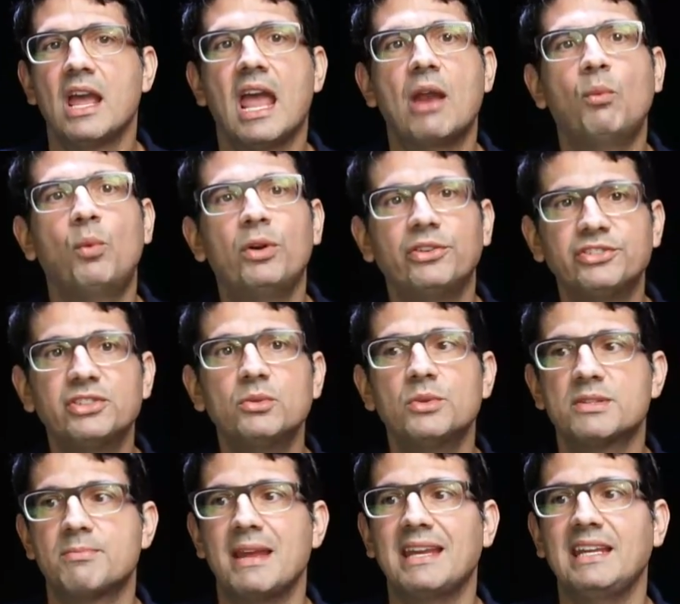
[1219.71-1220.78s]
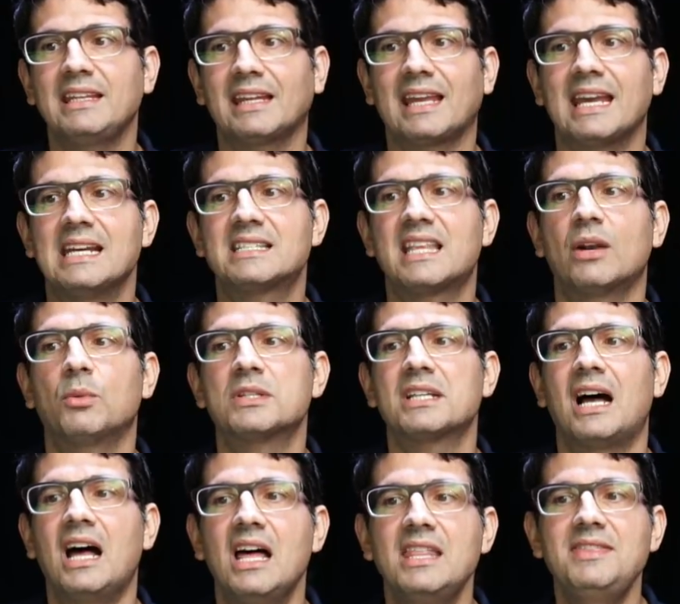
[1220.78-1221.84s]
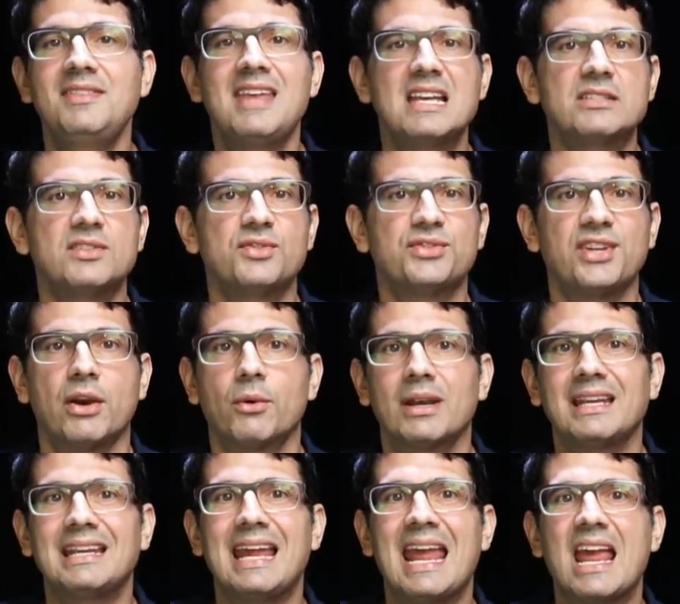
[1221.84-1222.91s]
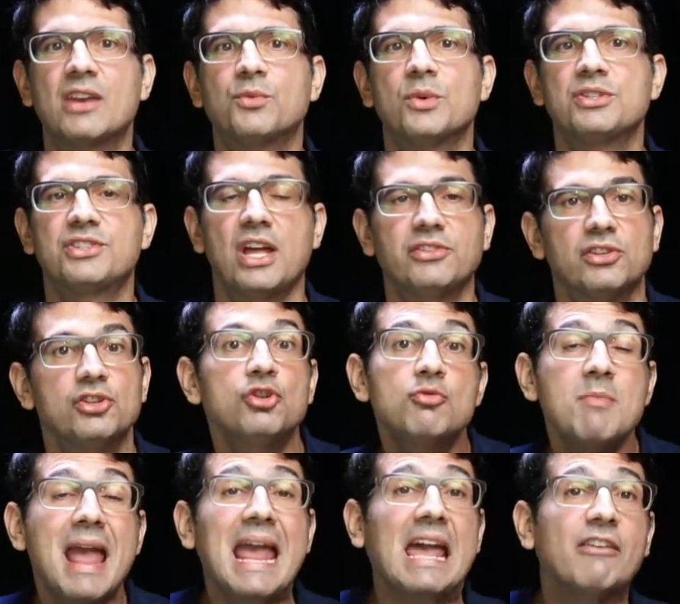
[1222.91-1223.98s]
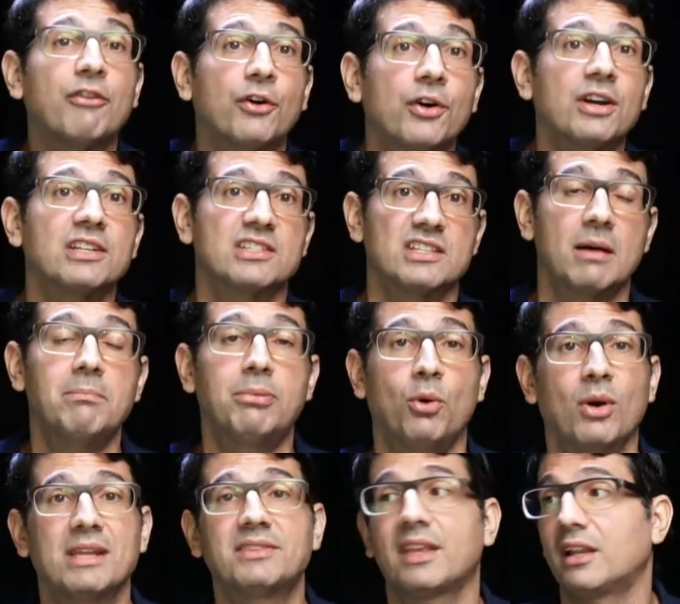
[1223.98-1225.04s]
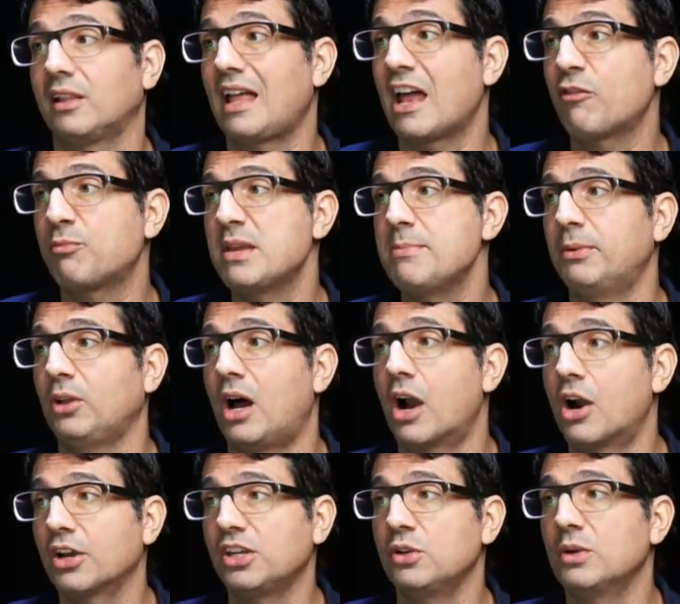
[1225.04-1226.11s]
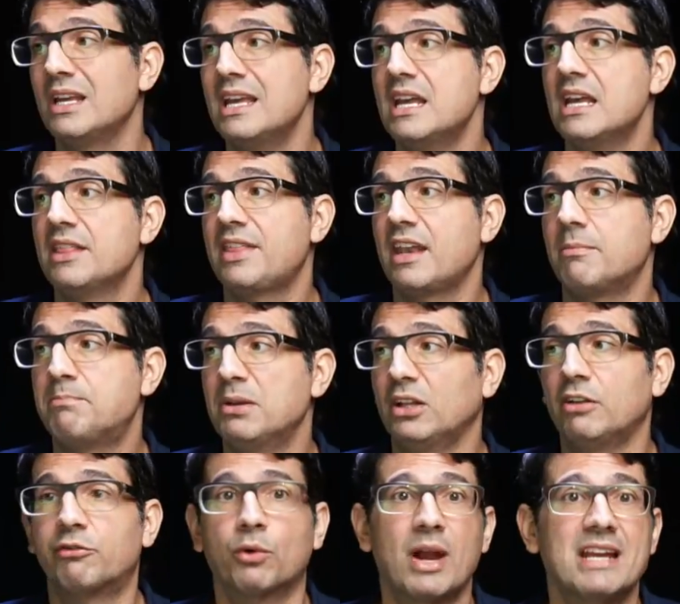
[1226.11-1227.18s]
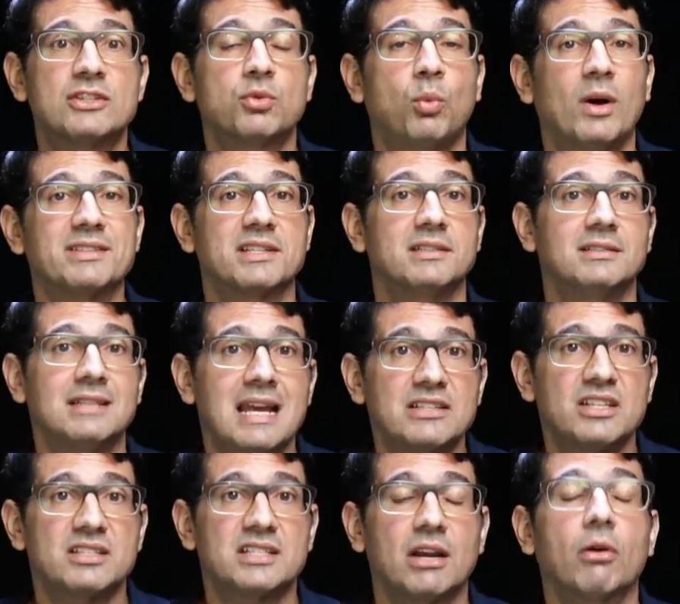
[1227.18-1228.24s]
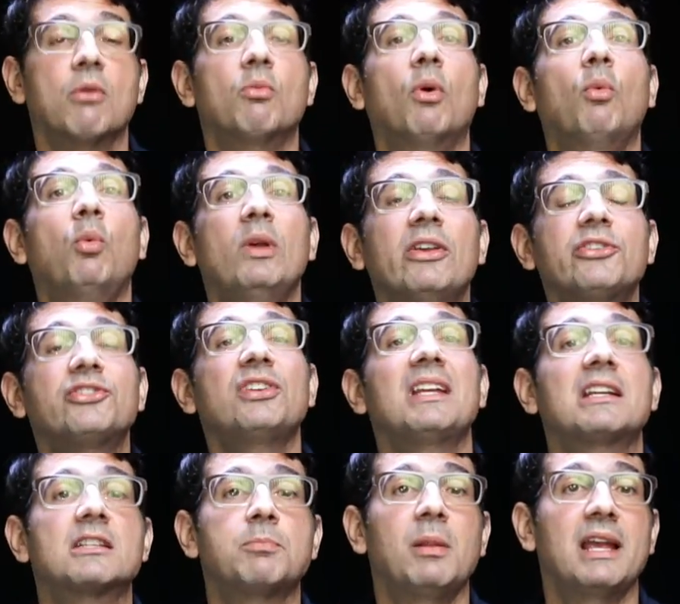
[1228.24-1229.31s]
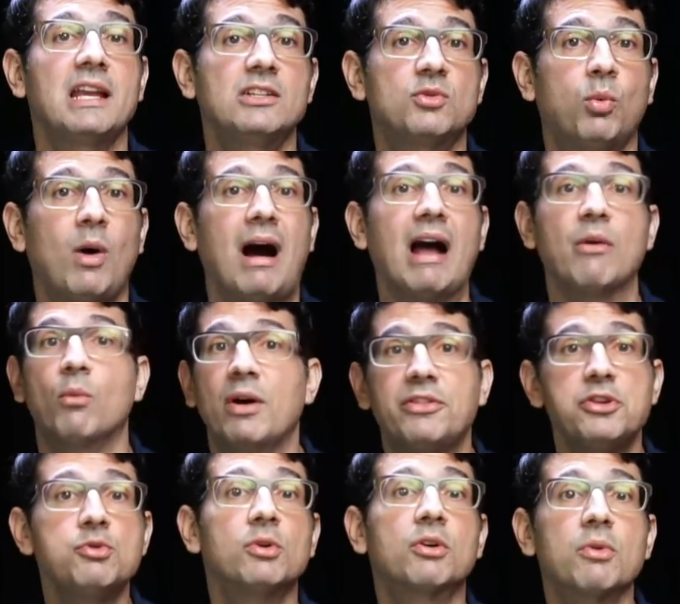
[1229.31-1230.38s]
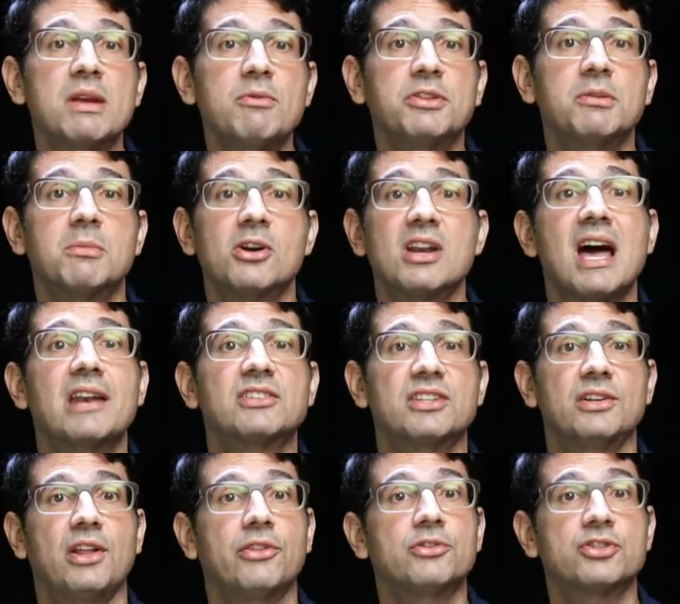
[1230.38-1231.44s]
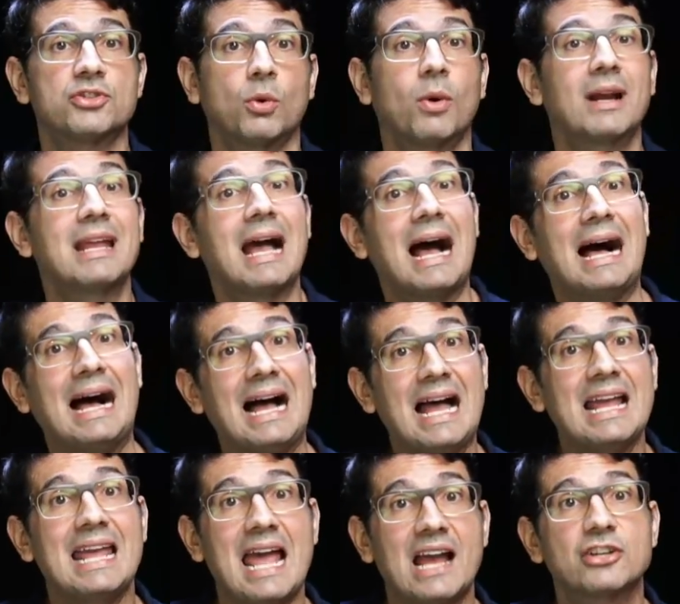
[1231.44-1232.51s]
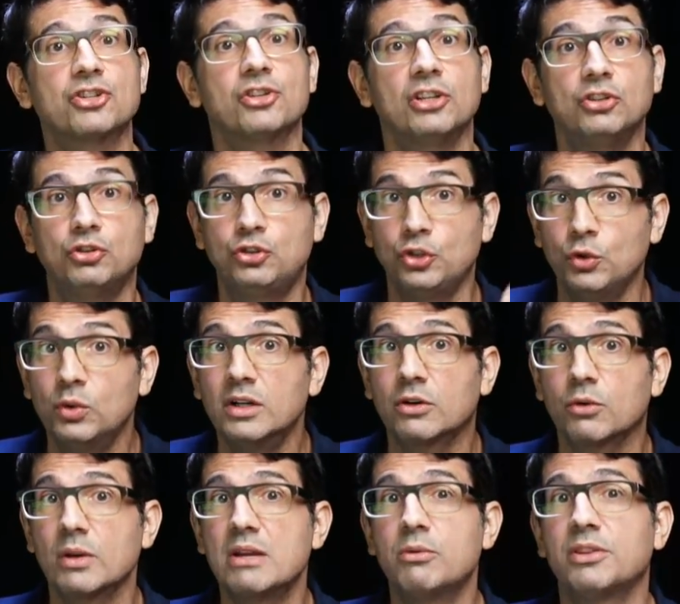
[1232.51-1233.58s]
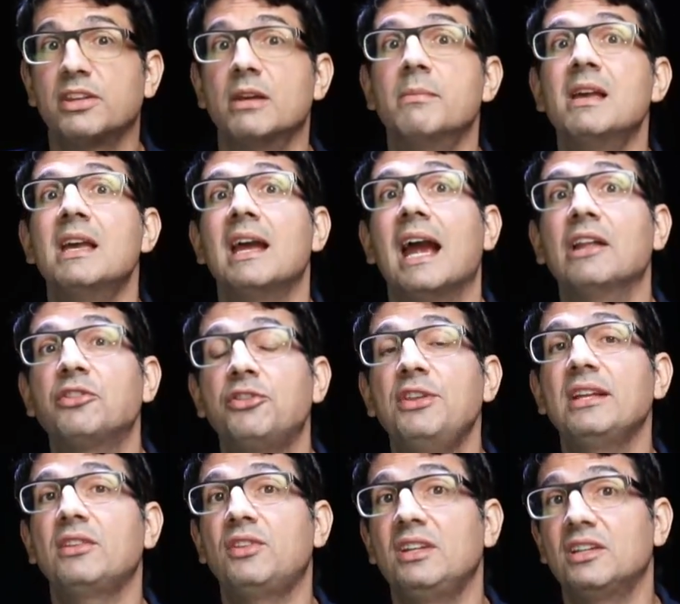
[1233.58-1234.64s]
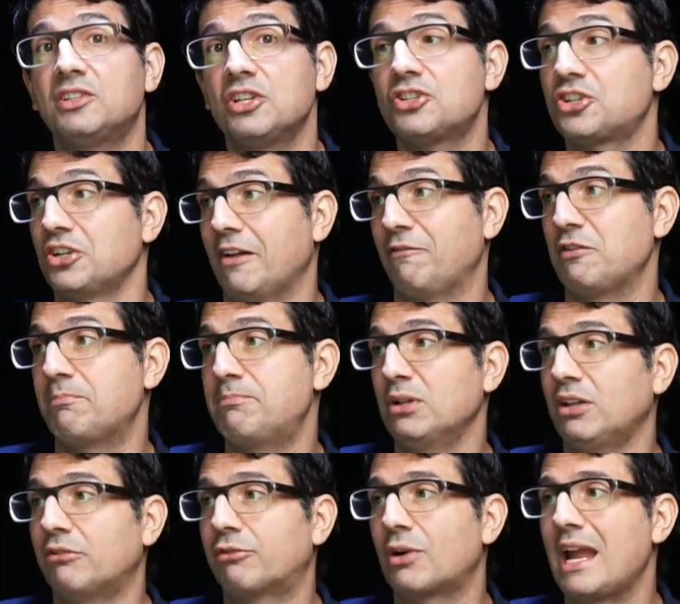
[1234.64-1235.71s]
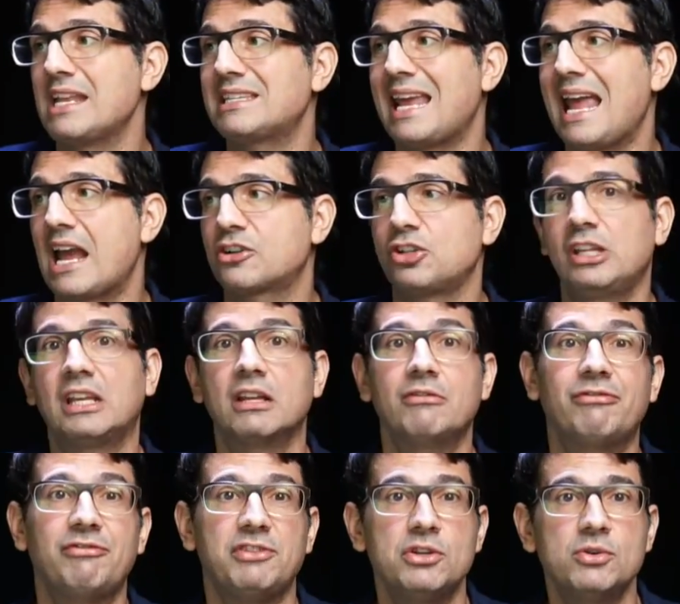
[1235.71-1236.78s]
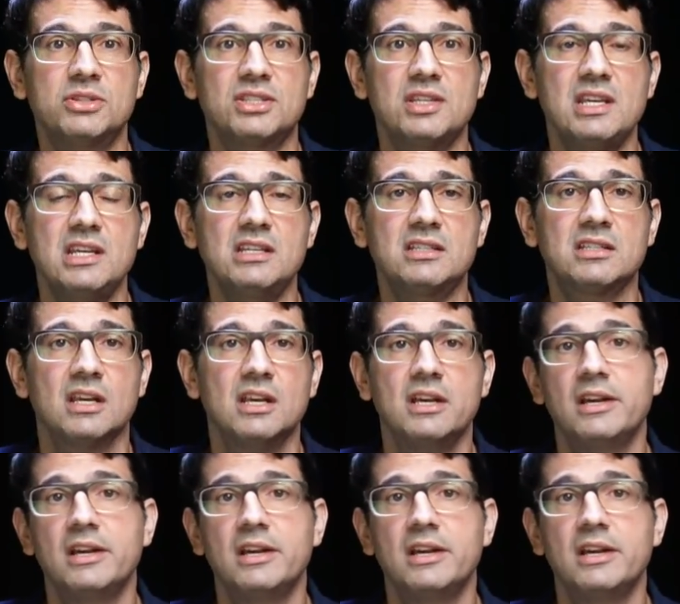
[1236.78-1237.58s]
And Wilson was making the case that it was unnecessary and redundant. You may have heard at some point that a lot of people argued that a Bill of Rights wasn't necessary. Well, Wilson explains why. Whether you agree with him or not is another story. I actually do agree with him and think the addition of the Bill of Rights actually confused things.